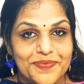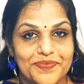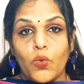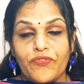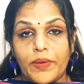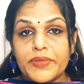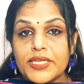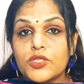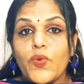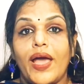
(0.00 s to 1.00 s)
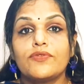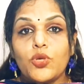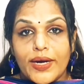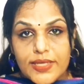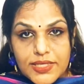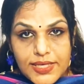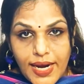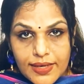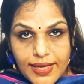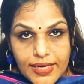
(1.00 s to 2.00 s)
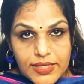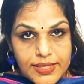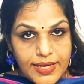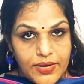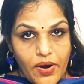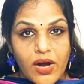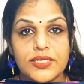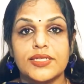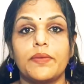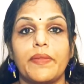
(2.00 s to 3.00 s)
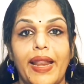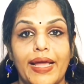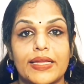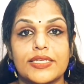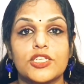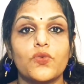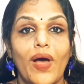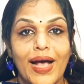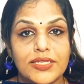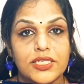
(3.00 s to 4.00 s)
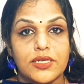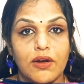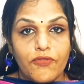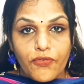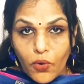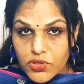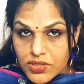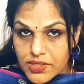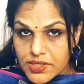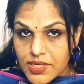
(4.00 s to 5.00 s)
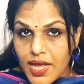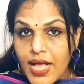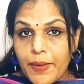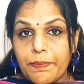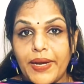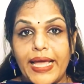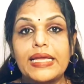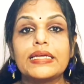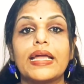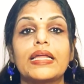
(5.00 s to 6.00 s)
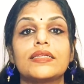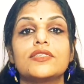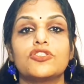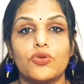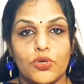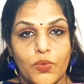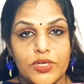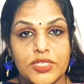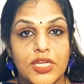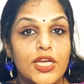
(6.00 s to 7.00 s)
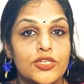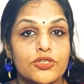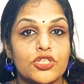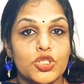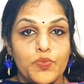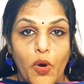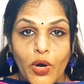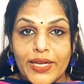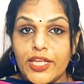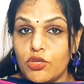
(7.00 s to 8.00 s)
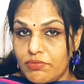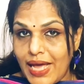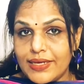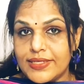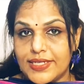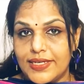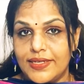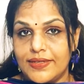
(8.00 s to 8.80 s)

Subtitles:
So from this we have to understand that there are some negative astral forces playing in this universe to spoil humanity.